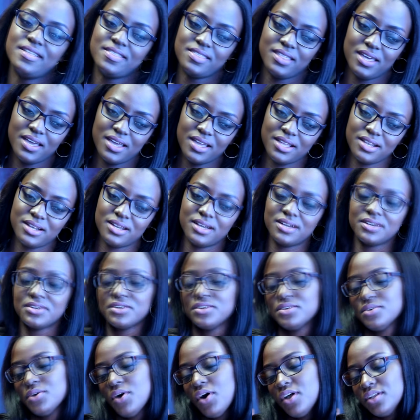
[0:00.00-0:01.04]
and then I'll
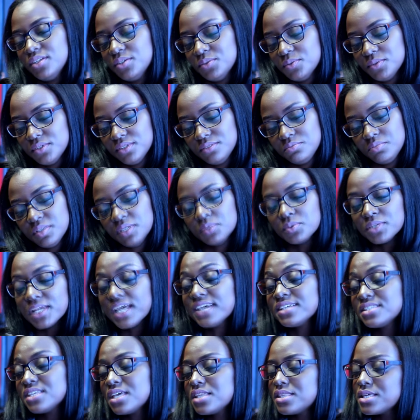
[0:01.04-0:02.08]
go to Hollywood. But when
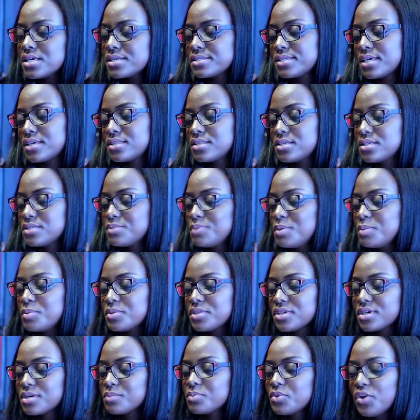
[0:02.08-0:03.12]
I say things like this,
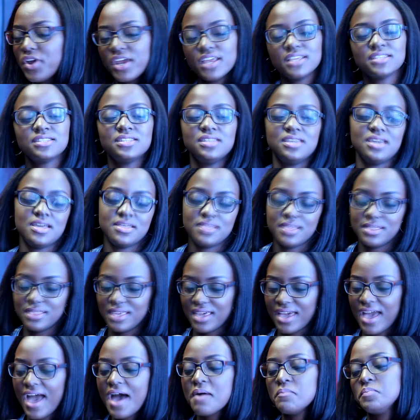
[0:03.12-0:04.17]
people think I'm crazy and then
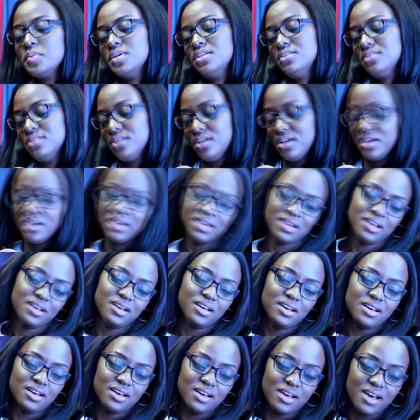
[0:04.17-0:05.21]
they happen.
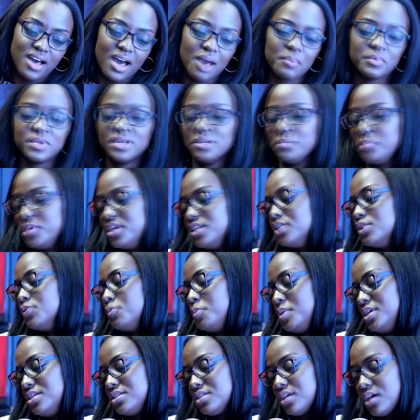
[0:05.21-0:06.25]
No, I'm gonna beat Lupita.
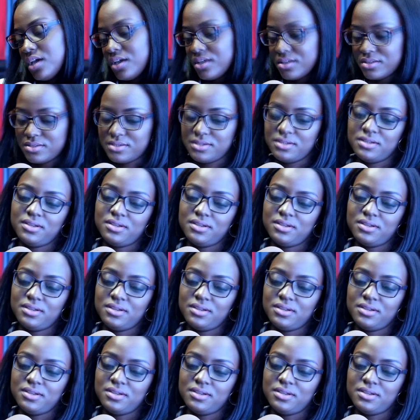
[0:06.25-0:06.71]
Being crazy.